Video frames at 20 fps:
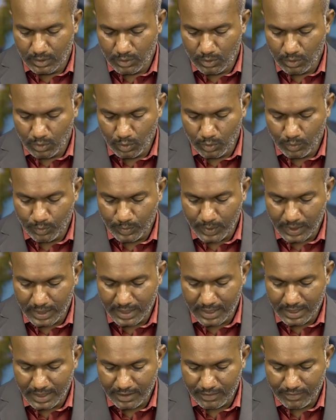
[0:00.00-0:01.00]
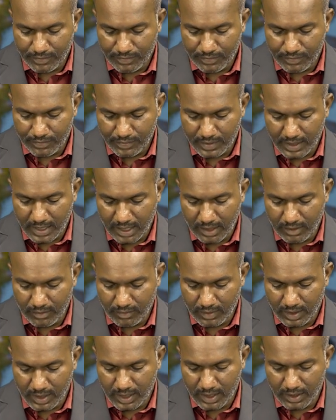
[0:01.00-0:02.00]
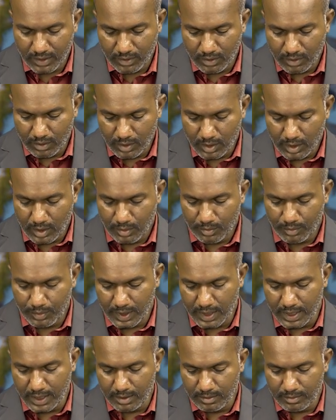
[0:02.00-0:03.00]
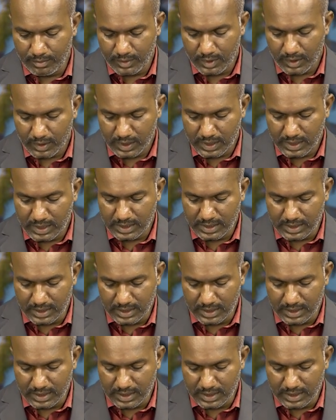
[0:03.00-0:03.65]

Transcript: 2 pi f n1 into pi m. Okay,